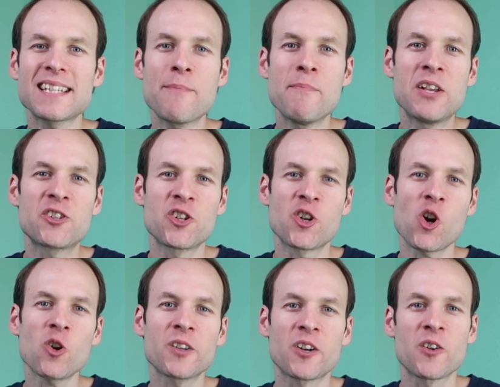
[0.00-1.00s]
as I mentioned
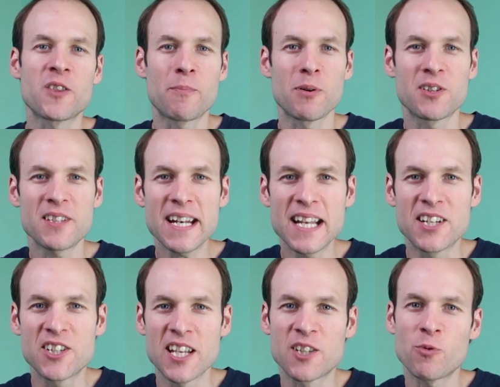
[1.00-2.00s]
earlier, the
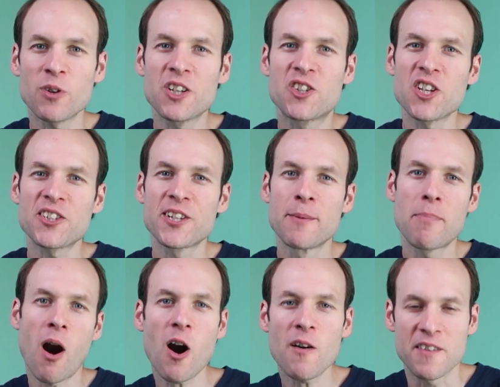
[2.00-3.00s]
percentage is really just
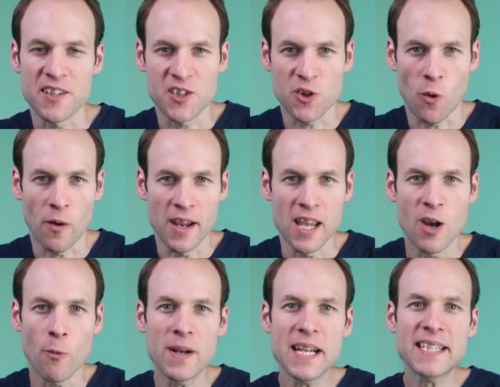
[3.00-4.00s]
part of the story.
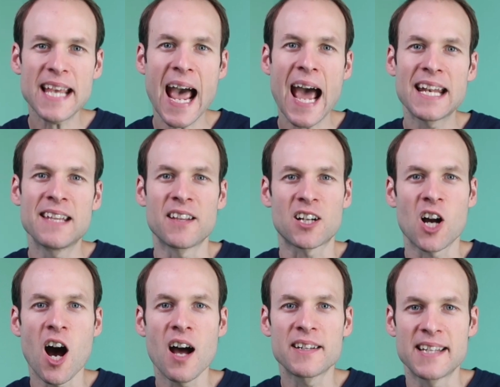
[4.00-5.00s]
We need to add in the
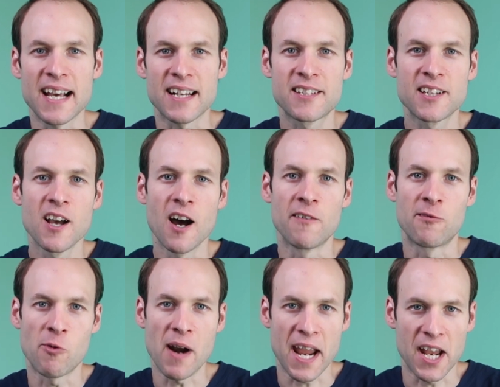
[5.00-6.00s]
context of
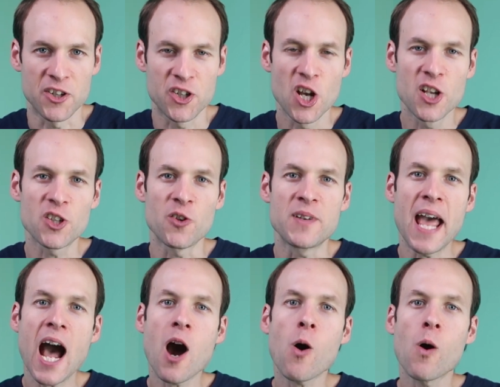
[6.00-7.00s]
range. So
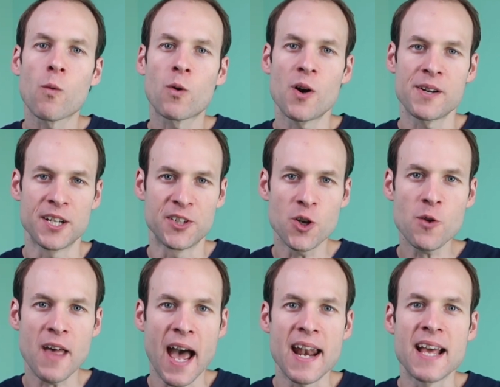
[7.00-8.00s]
now we're going to do
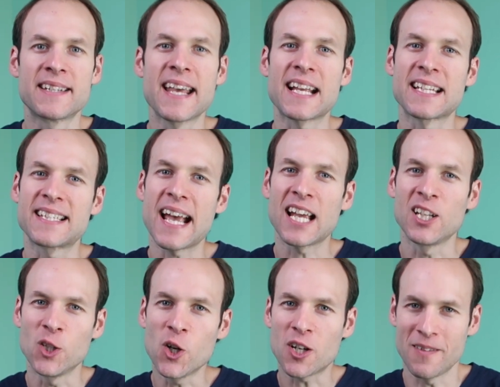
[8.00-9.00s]
that and take a
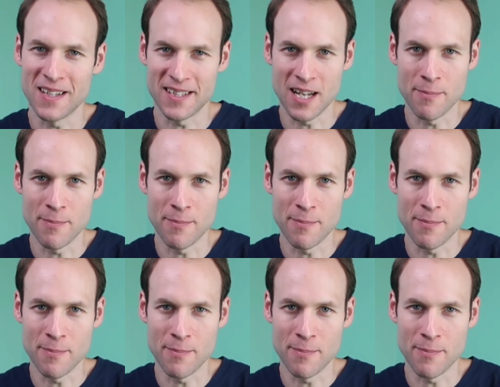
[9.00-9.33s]
second look at these